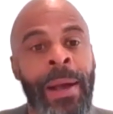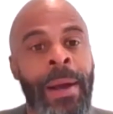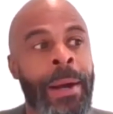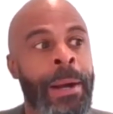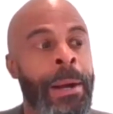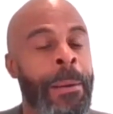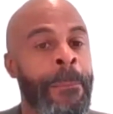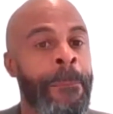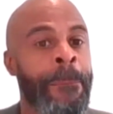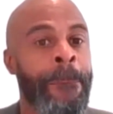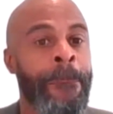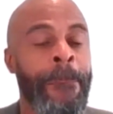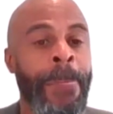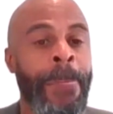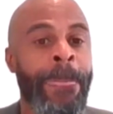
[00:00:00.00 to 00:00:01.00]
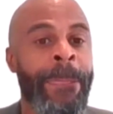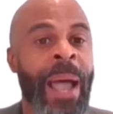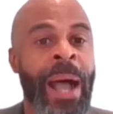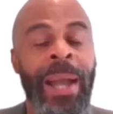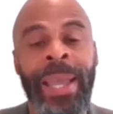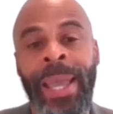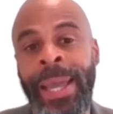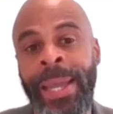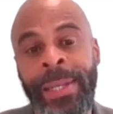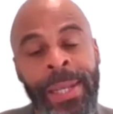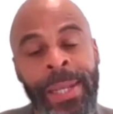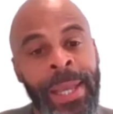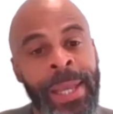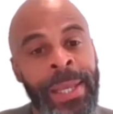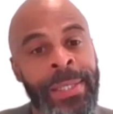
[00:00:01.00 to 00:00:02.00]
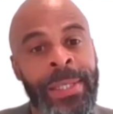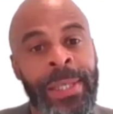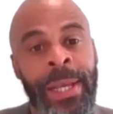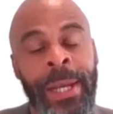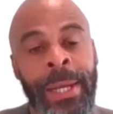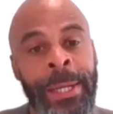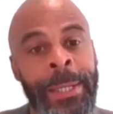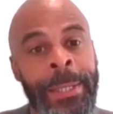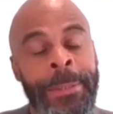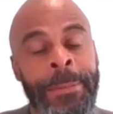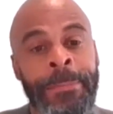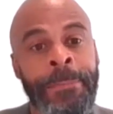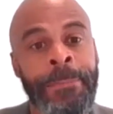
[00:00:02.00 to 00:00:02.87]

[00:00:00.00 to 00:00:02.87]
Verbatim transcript: Um, again, it's uh,